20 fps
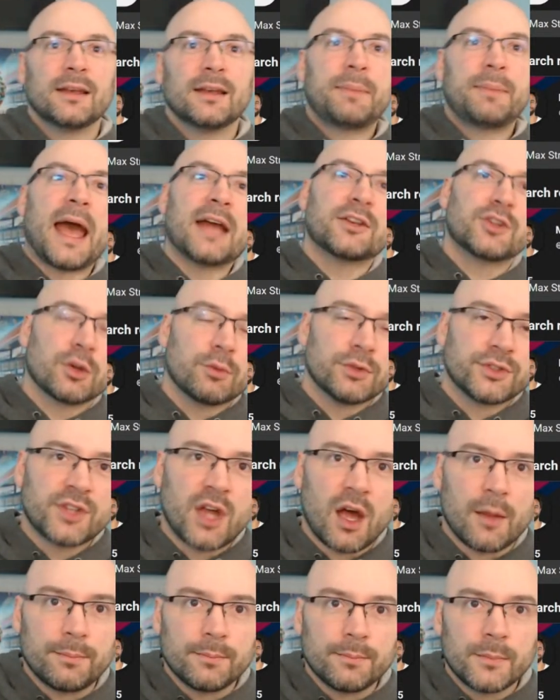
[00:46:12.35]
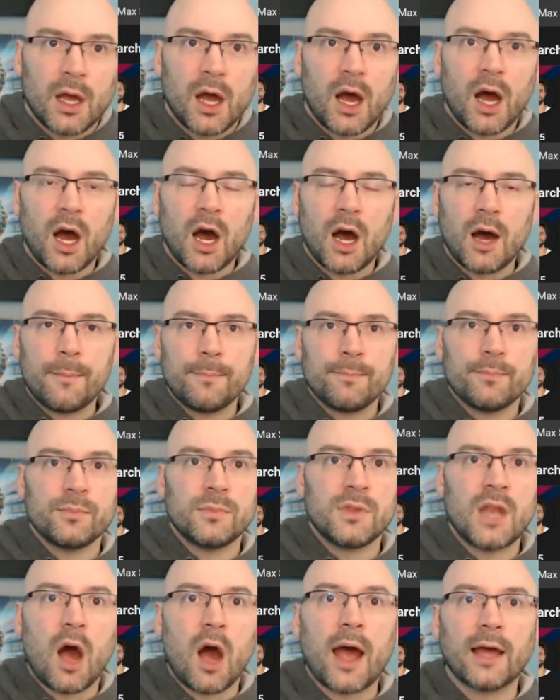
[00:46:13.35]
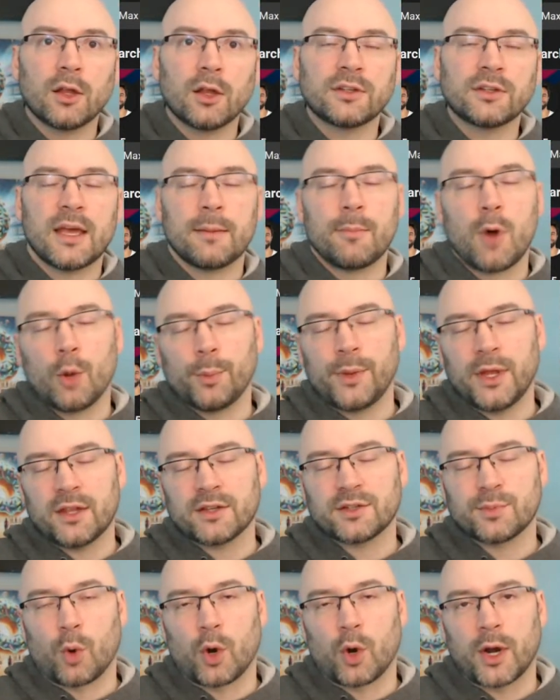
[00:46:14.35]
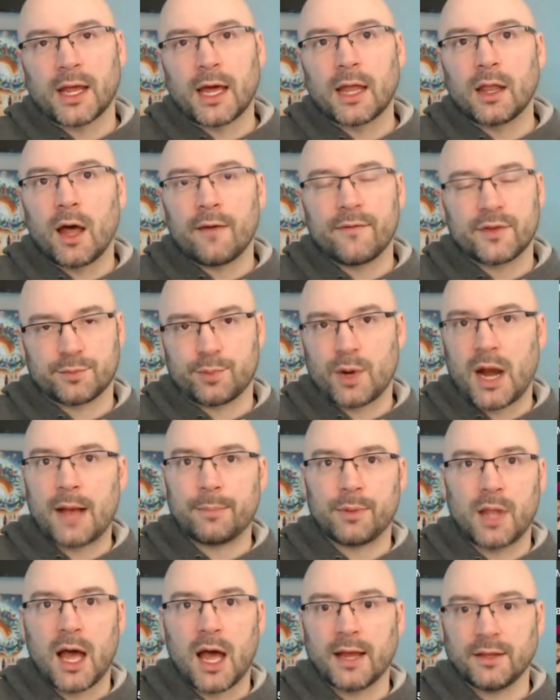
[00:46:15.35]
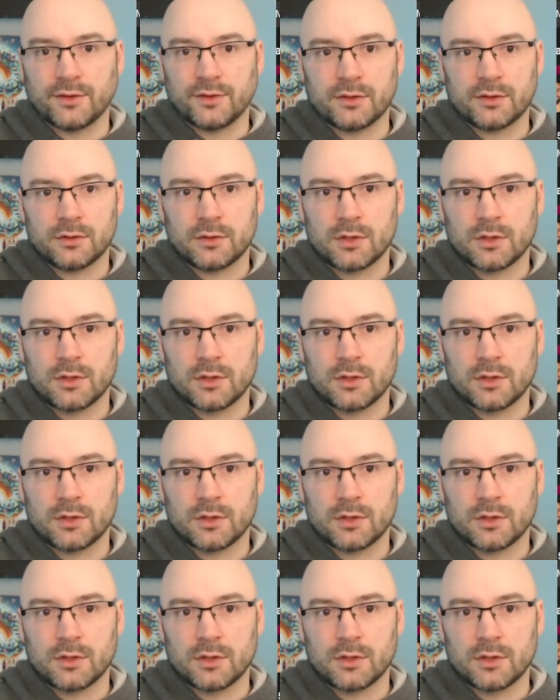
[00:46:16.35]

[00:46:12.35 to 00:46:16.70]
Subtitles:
Patrick, what's up? No, I looked at Mobley this morning. I love his prop lines.